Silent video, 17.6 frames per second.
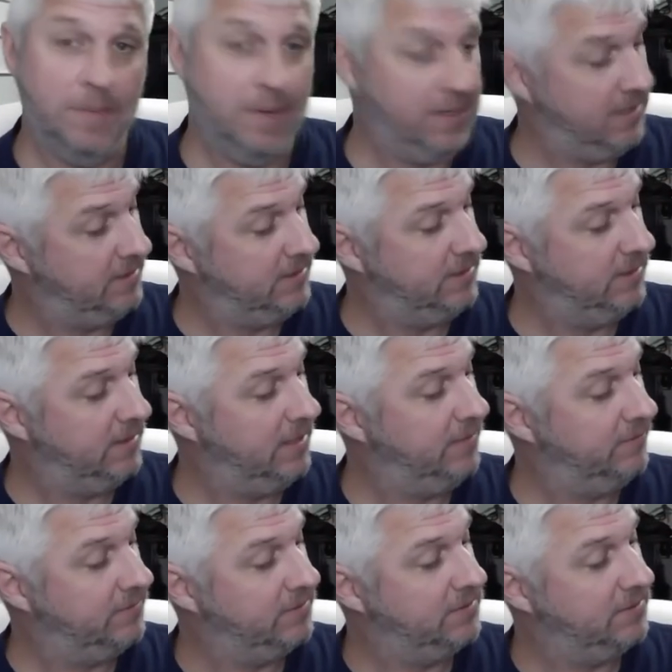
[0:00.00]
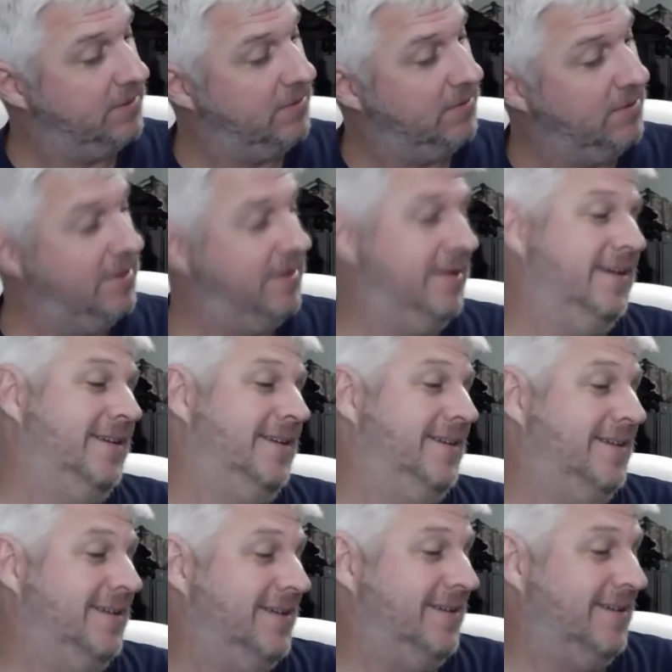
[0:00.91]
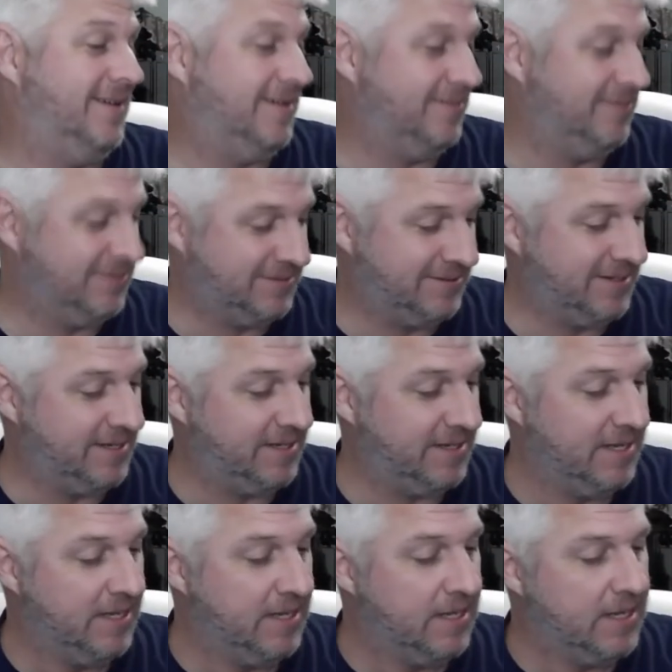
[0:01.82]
my 1911s. So we'll see.